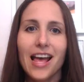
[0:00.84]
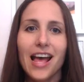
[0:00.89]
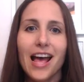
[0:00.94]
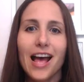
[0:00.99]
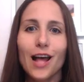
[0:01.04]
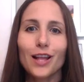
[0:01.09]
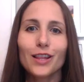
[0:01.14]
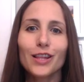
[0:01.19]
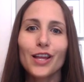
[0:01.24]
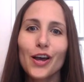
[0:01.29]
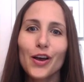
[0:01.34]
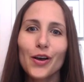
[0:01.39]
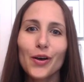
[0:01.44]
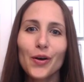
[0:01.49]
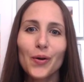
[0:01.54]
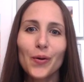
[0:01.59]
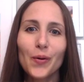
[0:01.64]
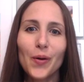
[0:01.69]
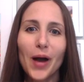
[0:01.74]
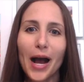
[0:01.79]

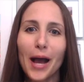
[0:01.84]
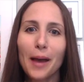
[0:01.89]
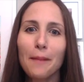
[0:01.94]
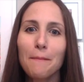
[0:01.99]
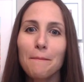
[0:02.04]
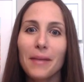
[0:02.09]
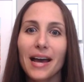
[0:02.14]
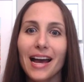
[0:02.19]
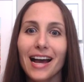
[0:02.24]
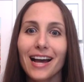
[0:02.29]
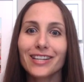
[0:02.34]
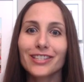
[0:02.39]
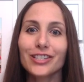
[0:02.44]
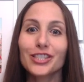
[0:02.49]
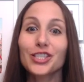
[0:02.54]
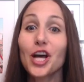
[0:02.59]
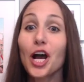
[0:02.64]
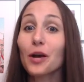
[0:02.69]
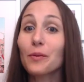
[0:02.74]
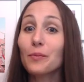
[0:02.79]
Hello, I'm back to
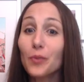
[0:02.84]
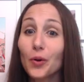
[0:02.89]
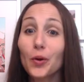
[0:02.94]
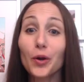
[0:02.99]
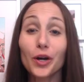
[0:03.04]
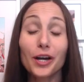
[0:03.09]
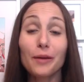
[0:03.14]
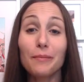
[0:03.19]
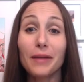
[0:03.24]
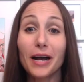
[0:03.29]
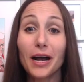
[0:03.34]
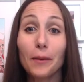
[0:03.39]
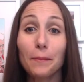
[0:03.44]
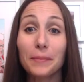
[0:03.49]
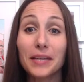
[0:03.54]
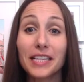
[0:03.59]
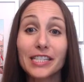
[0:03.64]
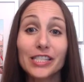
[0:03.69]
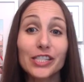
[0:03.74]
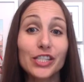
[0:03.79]
talk more
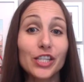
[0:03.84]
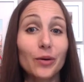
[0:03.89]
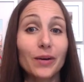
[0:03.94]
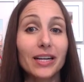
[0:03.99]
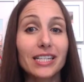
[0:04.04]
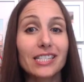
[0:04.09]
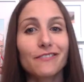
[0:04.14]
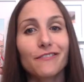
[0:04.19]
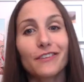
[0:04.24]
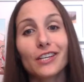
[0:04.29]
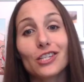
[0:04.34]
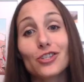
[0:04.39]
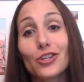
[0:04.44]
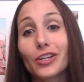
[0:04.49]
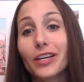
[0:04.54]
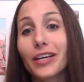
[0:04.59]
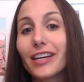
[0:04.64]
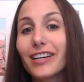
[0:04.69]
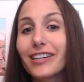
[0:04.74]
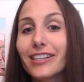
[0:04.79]
about PCOS
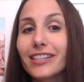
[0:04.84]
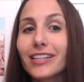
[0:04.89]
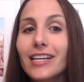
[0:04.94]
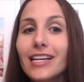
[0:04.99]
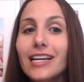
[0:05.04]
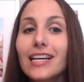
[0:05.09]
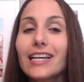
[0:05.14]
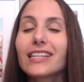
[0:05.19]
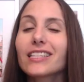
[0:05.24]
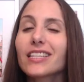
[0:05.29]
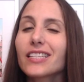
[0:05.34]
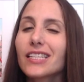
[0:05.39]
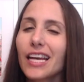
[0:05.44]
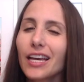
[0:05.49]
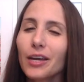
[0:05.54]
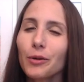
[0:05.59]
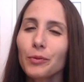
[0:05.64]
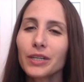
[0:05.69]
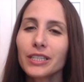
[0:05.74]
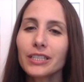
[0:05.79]
facial hair.
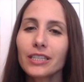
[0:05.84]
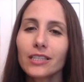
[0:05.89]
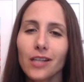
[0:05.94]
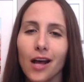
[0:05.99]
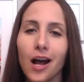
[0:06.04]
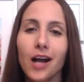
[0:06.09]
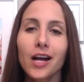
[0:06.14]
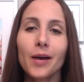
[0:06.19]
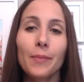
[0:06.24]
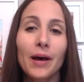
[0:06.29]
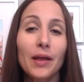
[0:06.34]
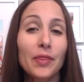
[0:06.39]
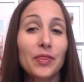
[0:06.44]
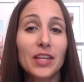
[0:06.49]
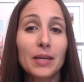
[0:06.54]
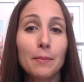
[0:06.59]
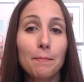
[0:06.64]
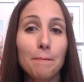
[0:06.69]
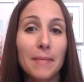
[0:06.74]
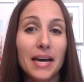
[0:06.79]
Today we're going to talk about
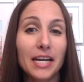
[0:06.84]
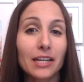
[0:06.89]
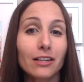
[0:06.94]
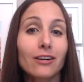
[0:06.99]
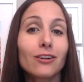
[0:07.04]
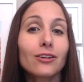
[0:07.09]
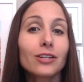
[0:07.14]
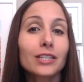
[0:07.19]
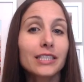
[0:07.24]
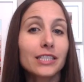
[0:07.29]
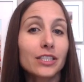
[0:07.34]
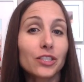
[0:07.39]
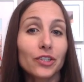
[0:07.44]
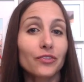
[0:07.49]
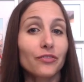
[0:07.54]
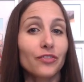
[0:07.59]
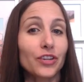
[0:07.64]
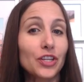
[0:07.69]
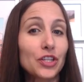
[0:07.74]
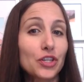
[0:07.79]
the medical
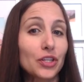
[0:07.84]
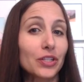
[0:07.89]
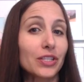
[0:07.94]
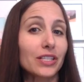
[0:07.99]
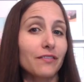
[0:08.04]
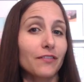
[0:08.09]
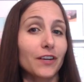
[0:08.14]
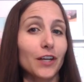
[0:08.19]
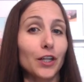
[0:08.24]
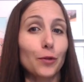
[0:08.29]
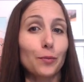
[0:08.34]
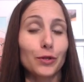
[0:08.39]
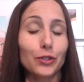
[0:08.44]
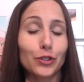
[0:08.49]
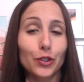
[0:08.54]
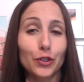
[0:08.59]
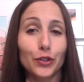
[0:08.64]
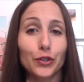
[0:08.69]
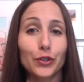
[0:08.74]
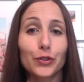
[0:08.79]
interventions available
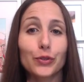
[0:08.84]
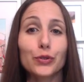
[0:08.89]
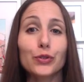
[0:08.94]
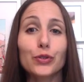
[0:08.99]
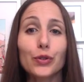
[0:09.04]
to you.